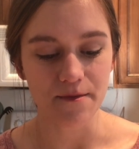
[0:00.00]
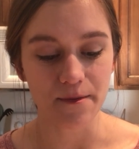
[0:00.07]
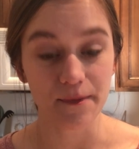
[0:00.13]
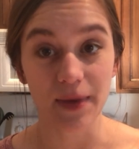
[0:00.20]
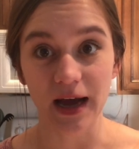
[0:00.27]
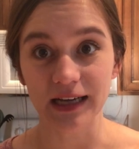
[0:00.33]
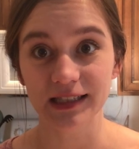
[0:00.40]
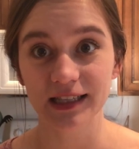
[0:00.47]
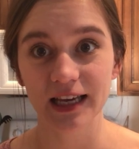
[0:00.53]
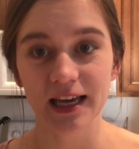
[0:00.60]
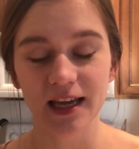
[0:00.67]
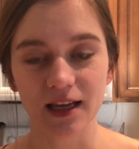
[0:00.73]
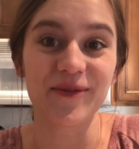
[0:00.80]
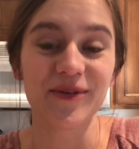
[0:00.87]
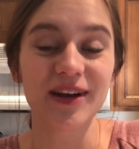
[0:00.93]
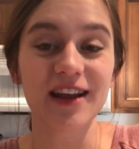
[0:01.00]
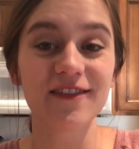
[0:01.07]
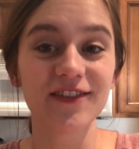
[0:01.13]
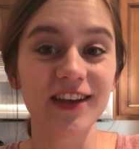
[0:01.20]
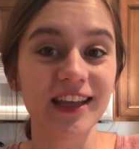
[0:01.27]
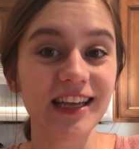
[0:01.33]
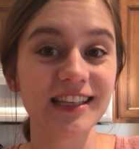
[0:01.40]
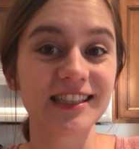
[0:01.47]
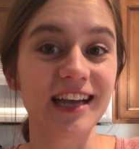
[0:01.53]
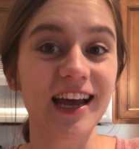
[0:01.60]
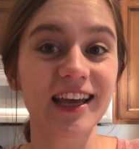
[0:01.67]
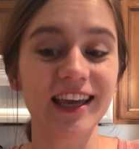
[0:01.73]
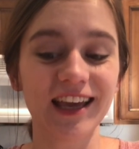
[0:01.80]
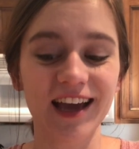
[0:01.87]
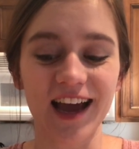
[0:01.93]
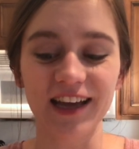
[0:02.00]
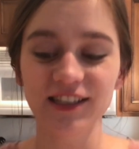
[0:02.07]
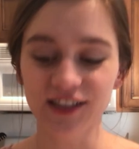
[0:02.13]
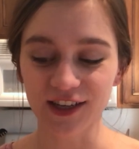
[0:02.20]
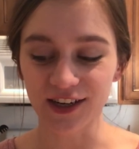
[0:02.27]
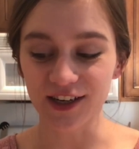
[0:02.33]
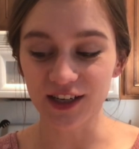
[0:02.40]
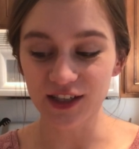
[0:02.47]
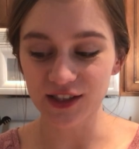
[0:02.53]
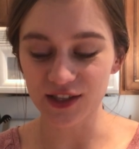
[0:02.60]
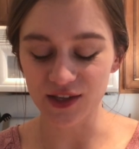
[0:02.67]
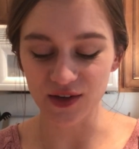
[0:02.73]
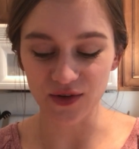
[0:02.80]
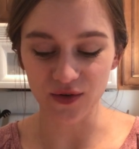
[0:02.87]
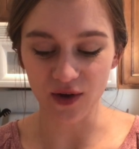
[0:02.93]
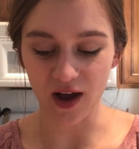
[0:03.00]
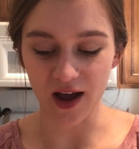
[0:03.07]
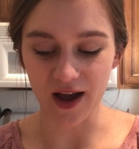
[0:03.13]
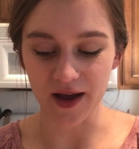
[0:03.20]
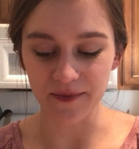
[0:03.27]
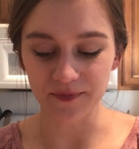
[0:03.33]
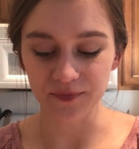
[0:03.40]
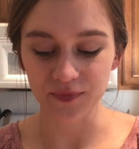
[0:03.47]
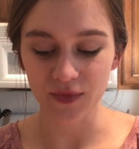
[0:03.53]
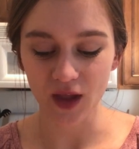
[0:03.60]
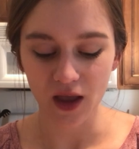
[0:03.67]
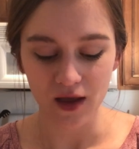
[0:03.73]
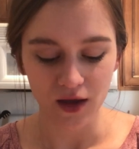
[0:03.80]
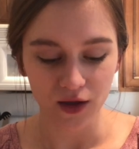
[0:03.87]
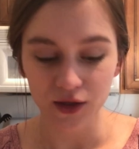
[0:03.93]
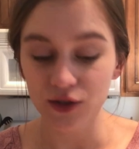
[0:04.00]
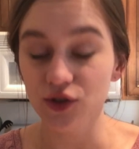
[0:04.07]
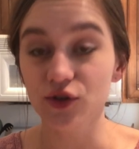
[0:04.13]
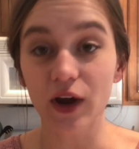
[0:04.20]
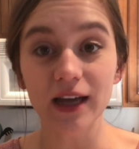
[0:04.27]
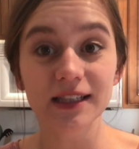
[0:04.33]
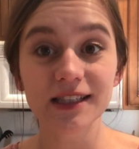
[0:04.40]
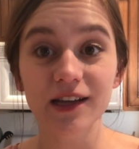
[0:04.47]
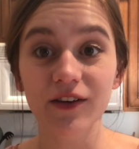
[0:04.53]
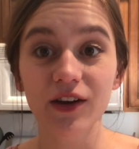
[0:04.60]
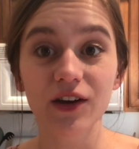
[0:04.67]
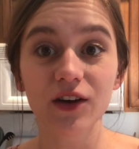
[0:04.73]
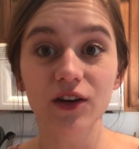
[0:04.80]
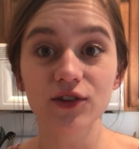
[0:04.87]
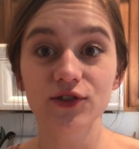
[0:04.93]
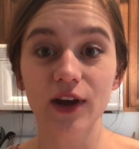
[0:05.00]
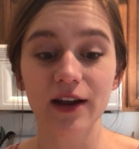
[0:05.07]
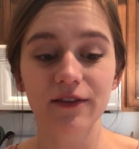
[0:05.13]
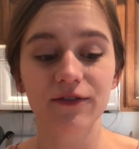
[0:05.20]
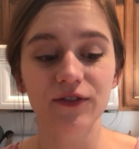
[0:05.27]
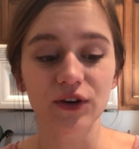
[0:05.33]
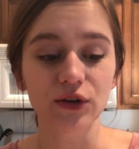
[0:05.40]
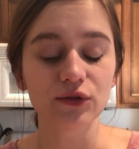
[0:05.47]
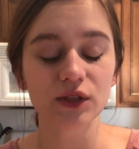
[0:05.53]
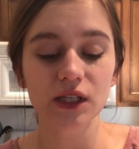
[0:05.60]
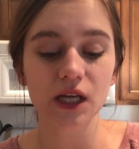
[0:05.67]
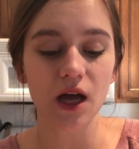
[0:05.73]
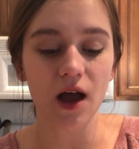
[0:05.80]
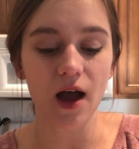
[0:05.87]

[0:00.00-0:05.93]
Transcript: basket. When I feel like snacking, I turn to dry cereal, dried fruit,